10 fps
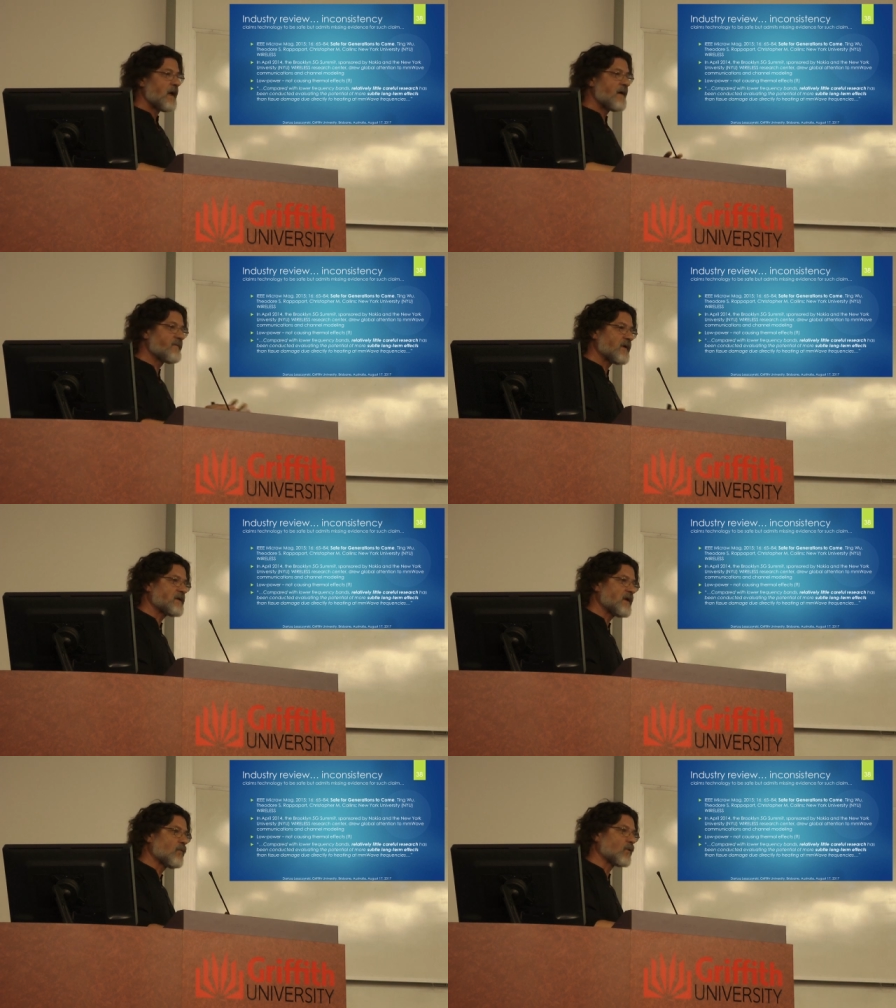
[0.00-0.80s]

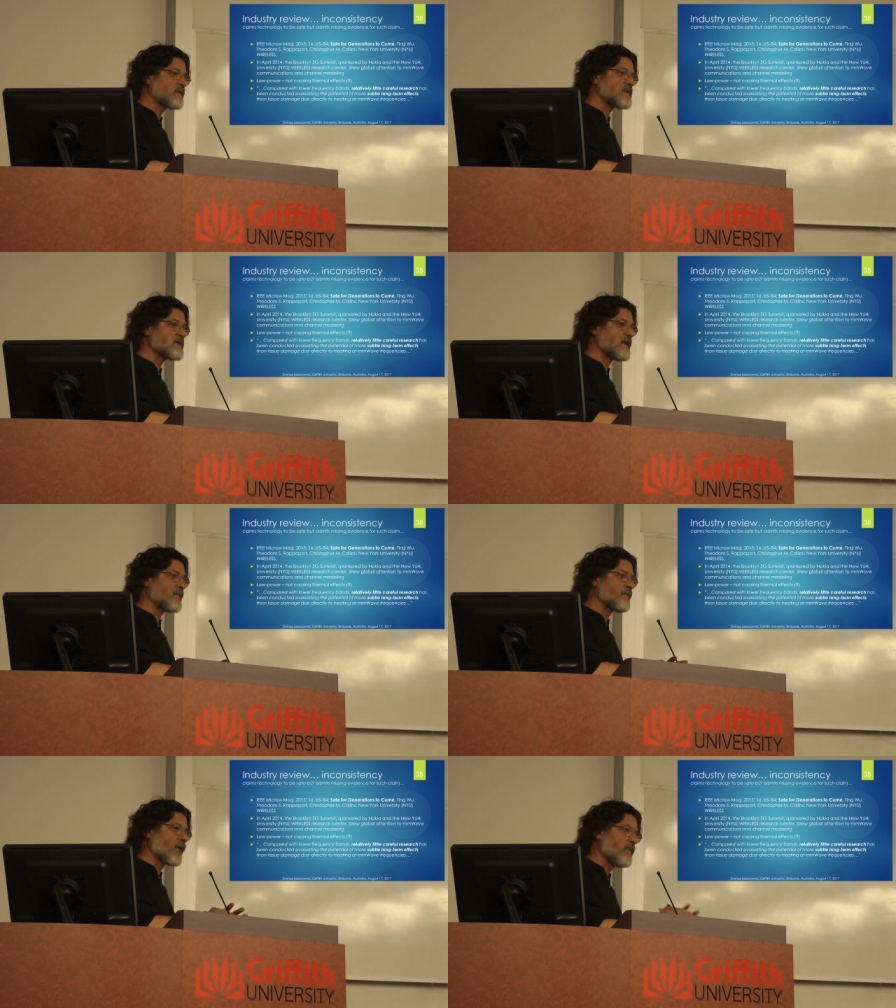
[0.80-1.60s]
everything what is
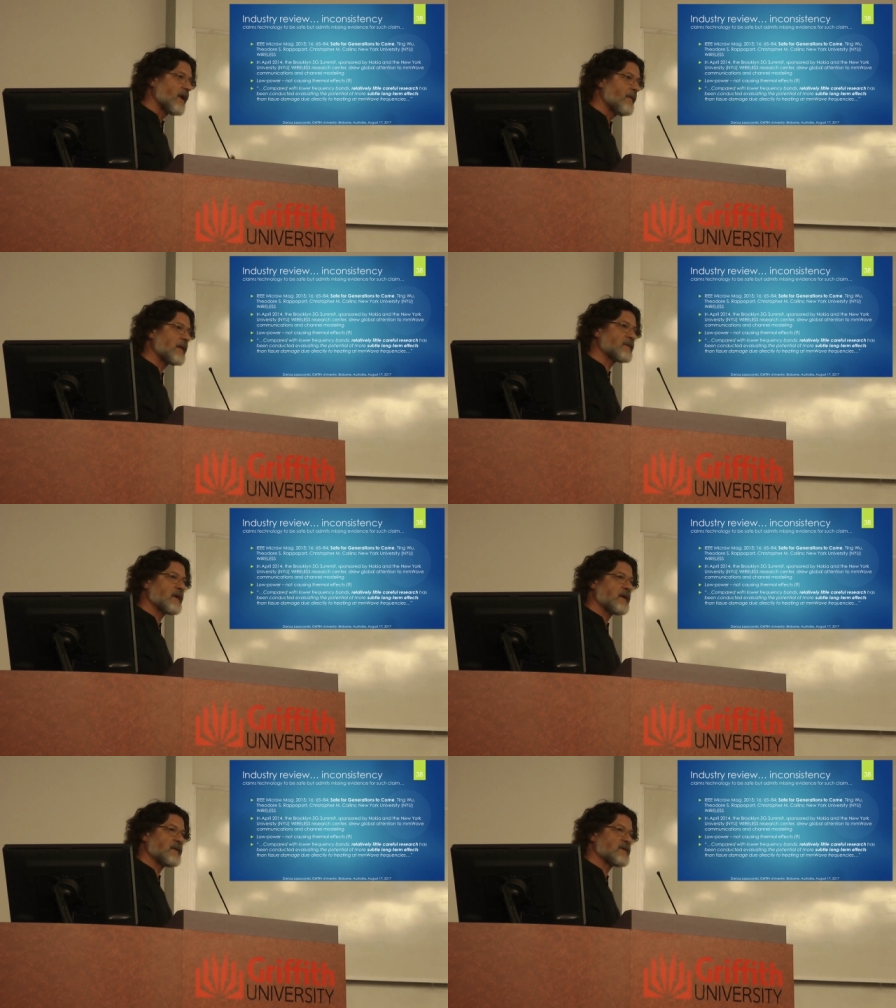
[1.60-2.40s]
there
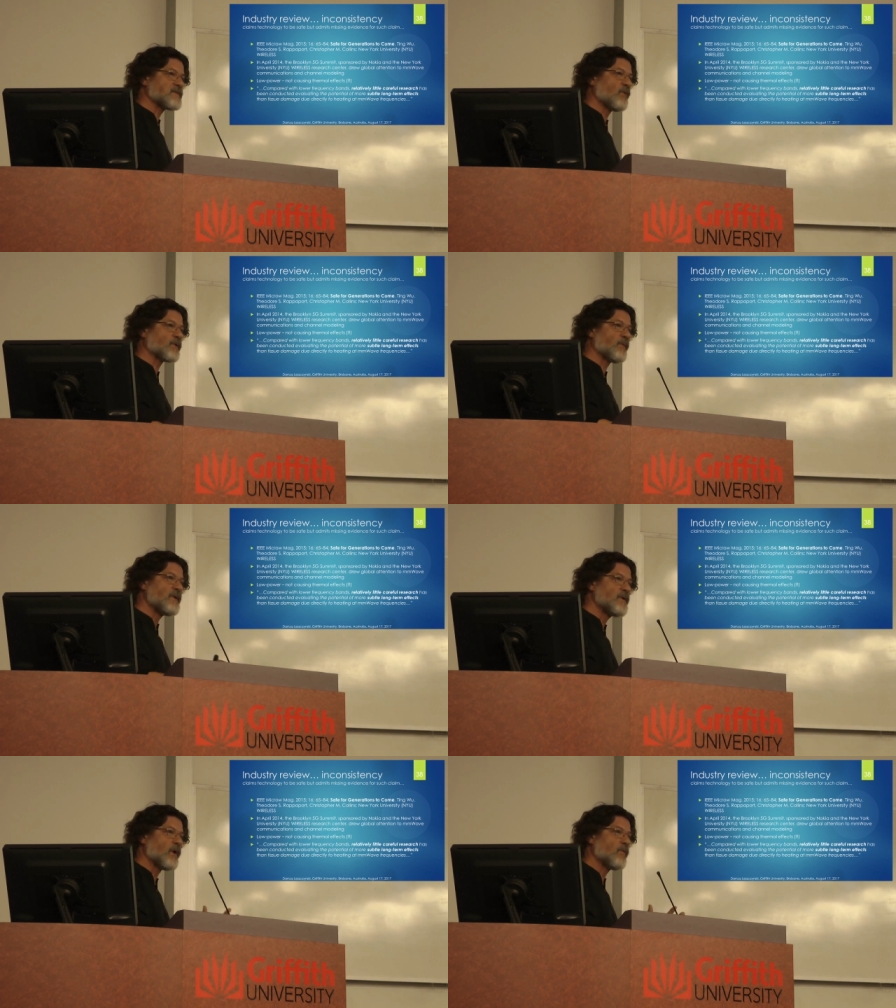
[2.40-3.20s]
problematic in this, what
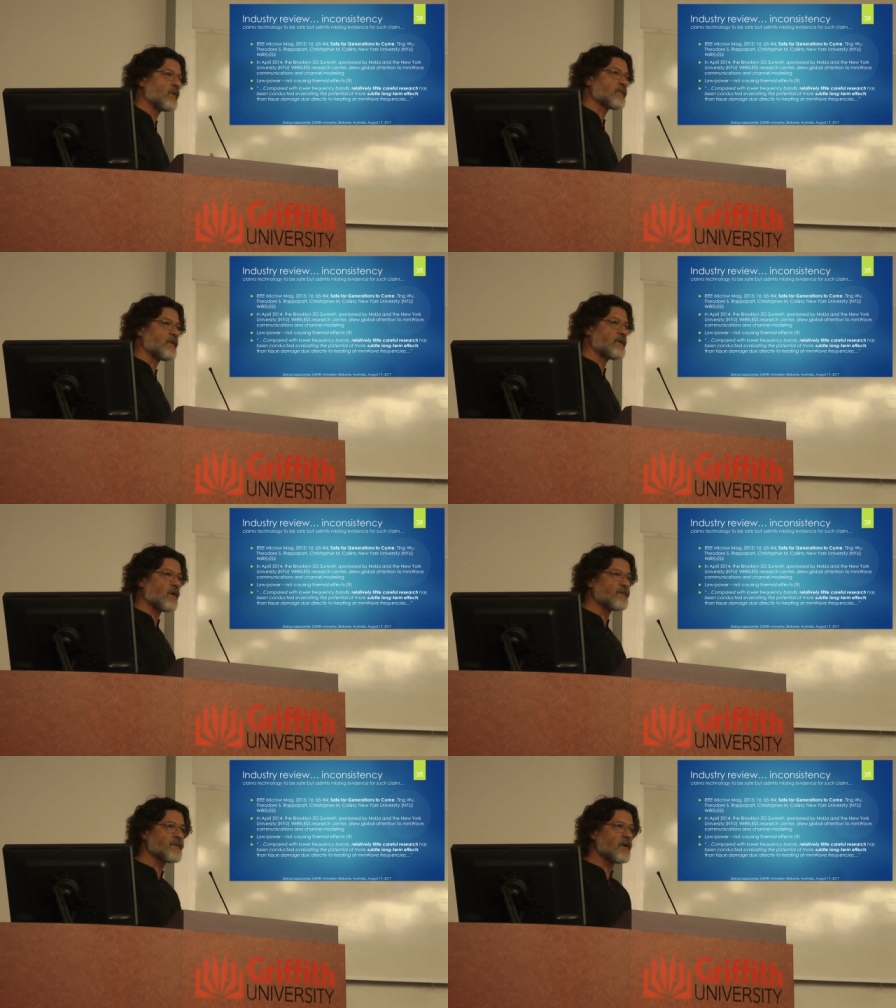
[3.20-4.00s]
we know, what we
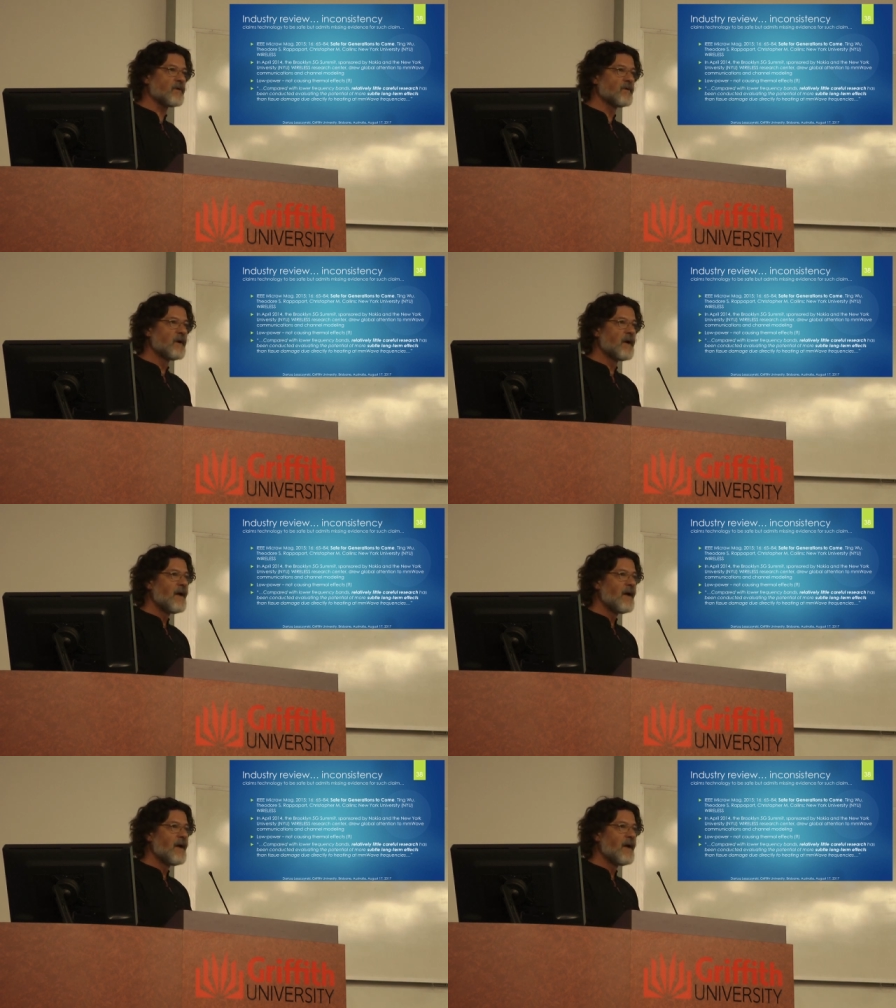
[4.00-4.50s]
don't know,